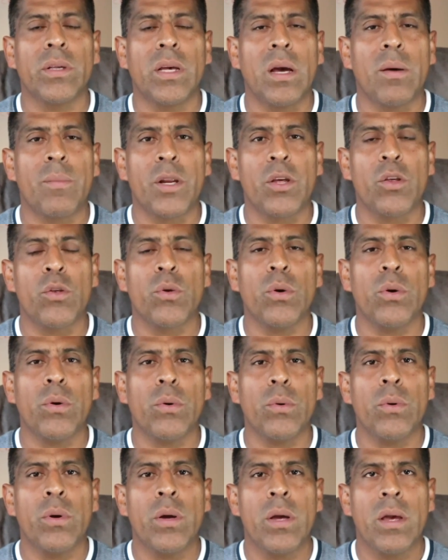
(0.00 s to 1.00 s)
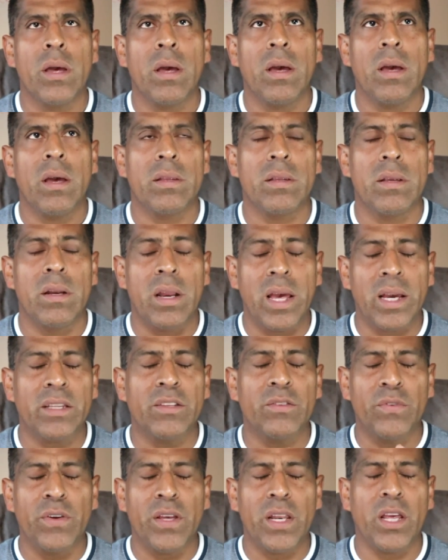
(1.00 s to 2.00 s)
I'm gonna show you in the next
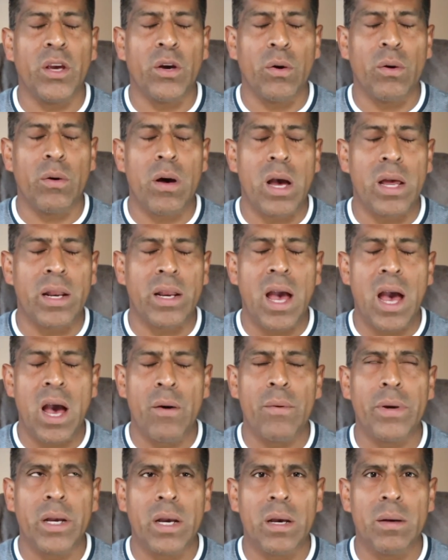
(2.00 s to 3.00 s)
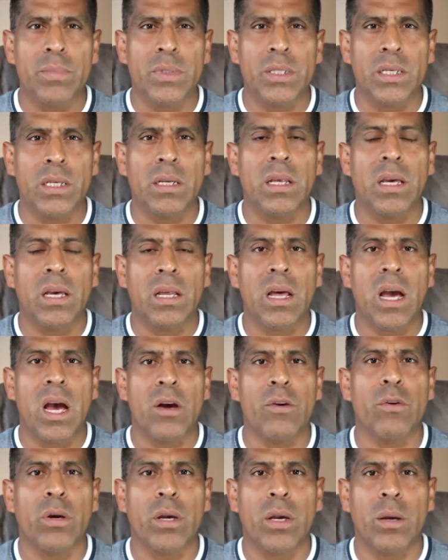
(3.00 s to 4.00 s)
video on how it comes in and how
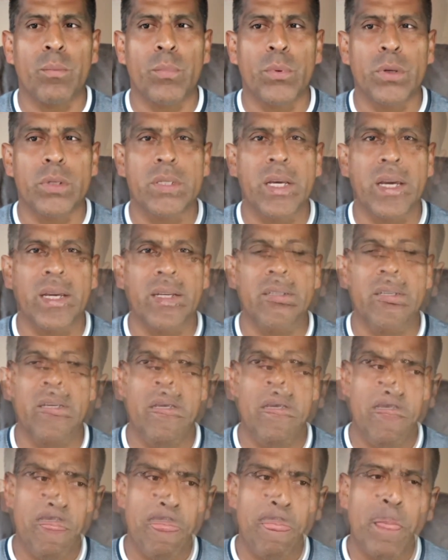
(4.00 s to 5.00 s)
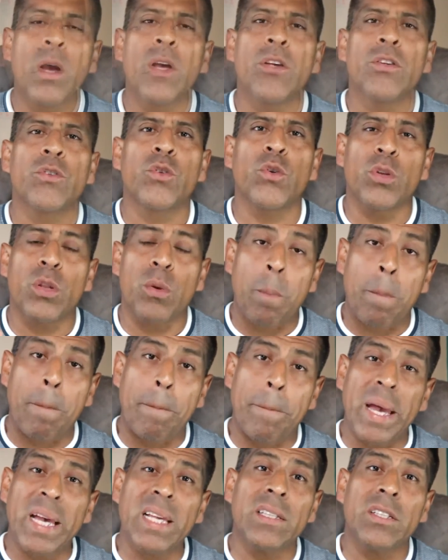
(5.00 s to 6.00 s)
you can protect. So the
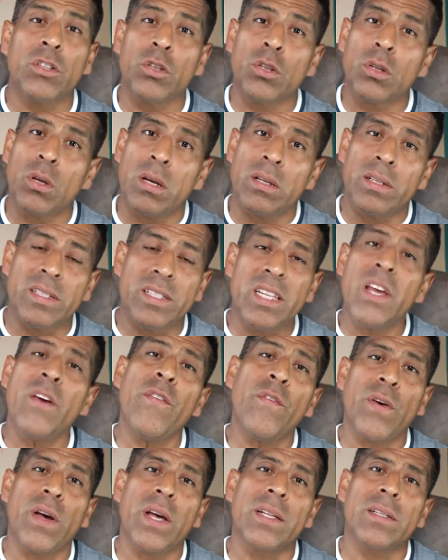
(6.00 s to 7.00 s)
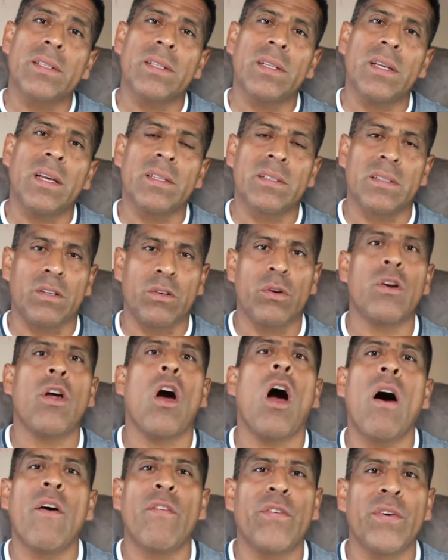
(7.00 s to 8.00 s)
best defense is a good
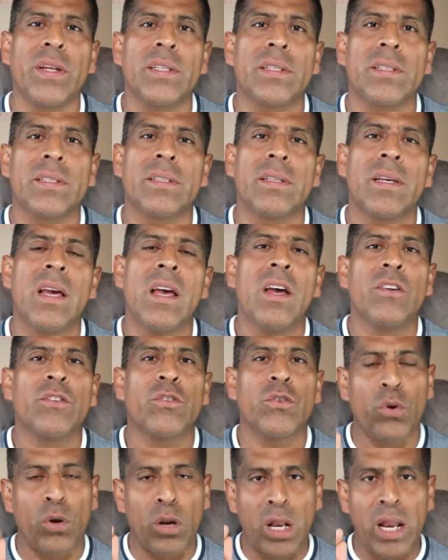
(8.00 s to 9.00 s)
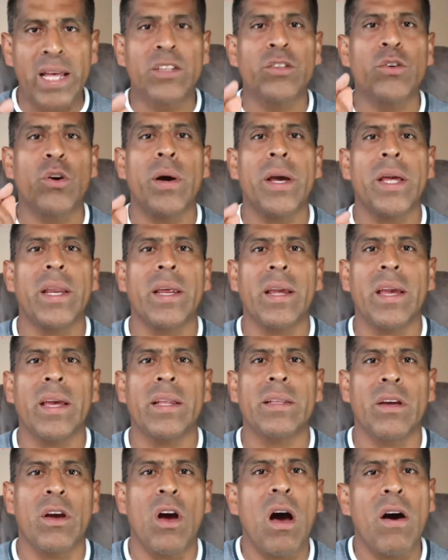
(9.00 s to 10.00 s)
offense. So let's go ahead and
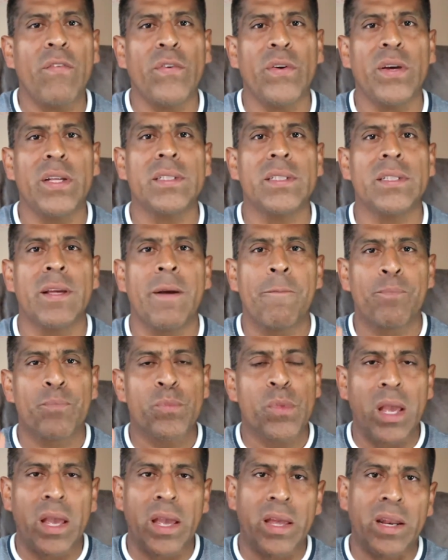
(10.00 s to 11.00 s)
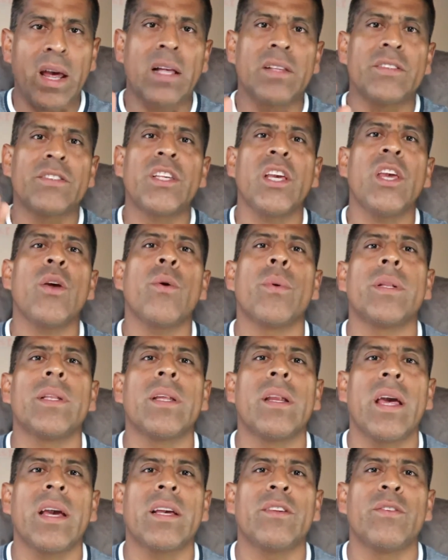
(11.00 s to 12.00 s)
get the offense, and I'll see you in the
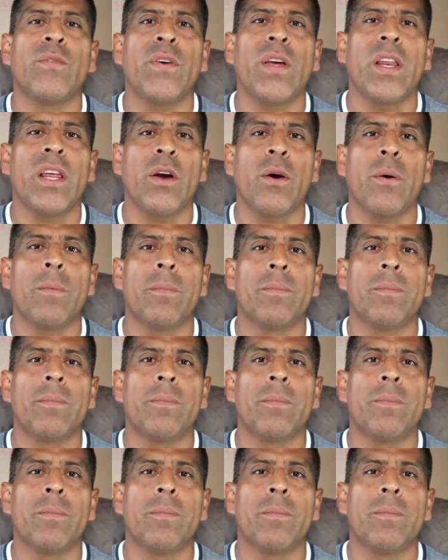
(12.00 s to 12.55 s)
next video.